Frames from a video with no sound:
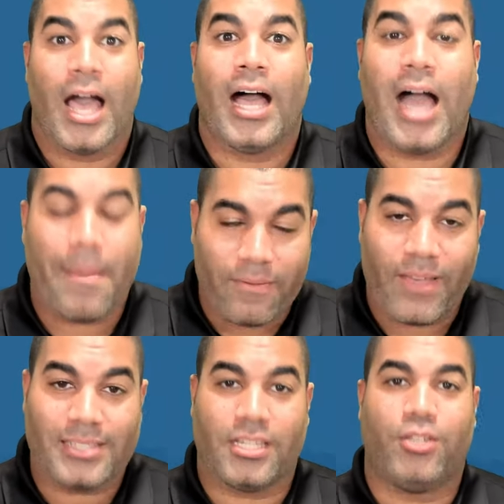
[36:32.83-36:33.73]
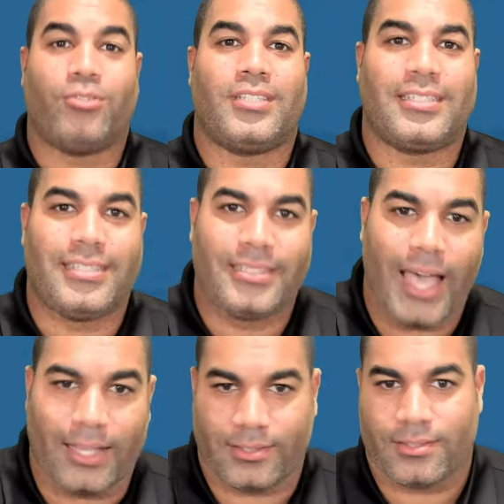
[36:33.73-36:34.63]
I'm invested in your
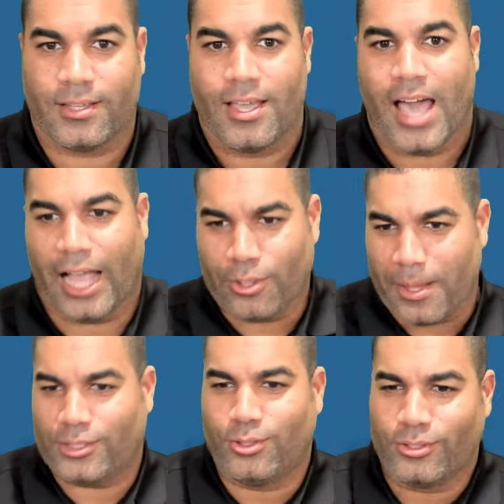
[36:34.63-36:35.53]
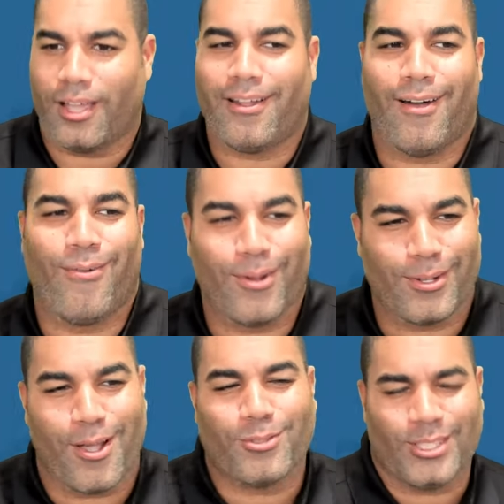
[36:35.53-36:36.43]
success. I told my students we're in
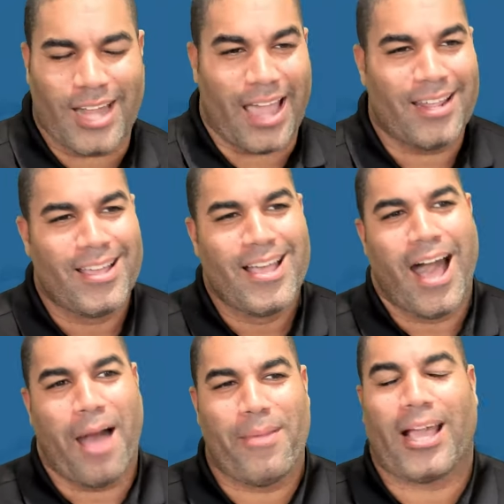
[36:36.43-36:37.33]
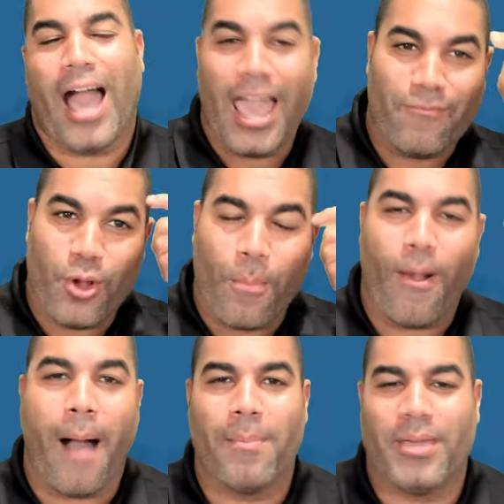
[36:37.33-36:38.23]
coaching tonight. I'm like, I have no
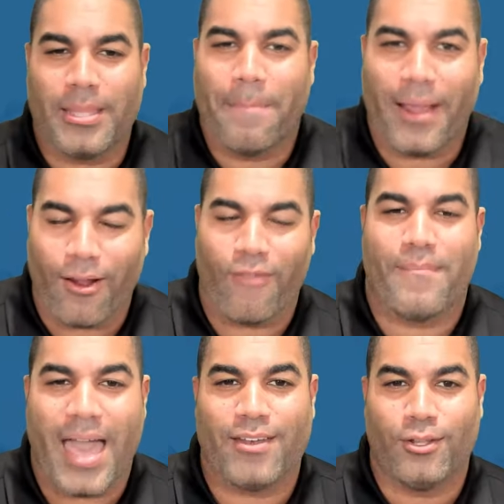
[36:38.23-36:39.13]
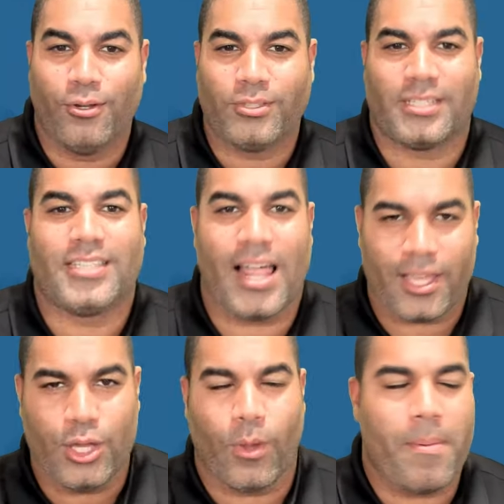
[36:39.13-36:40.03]
problem being the bearer of bad news and telling
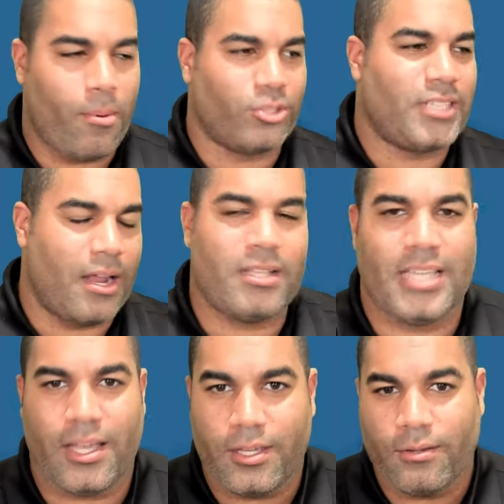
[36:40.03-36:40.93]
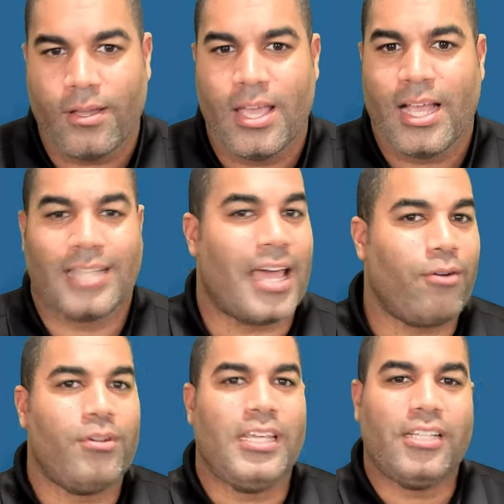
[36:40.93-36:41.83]
you what people are scared to tell you because I
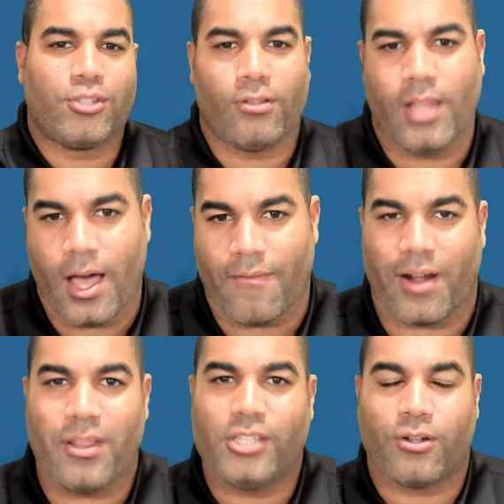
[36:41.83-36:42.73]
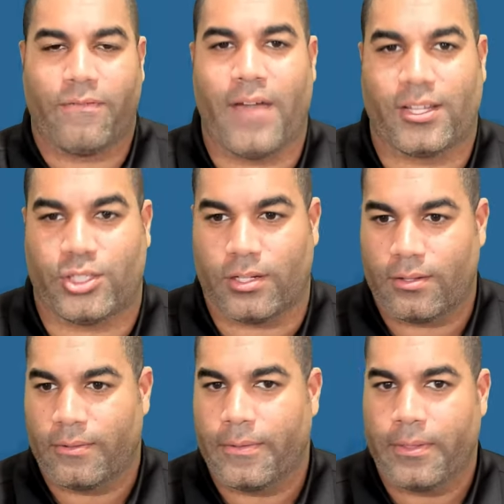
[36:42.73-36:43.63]
don't need your love. I don't need your affection.
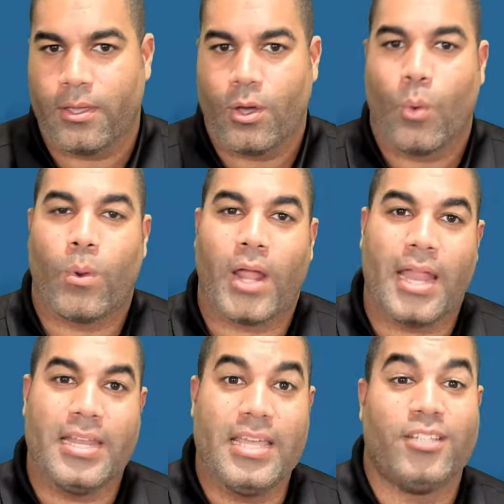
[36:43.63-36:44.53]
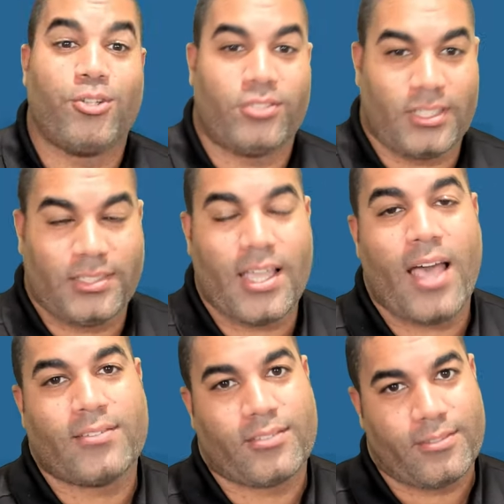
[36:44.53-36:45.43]
What I need is your
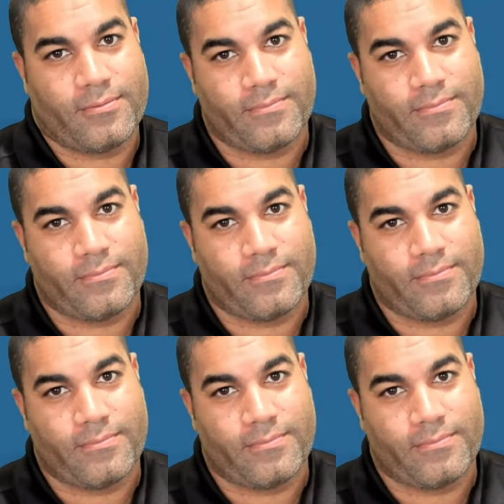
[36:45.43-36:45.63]
success.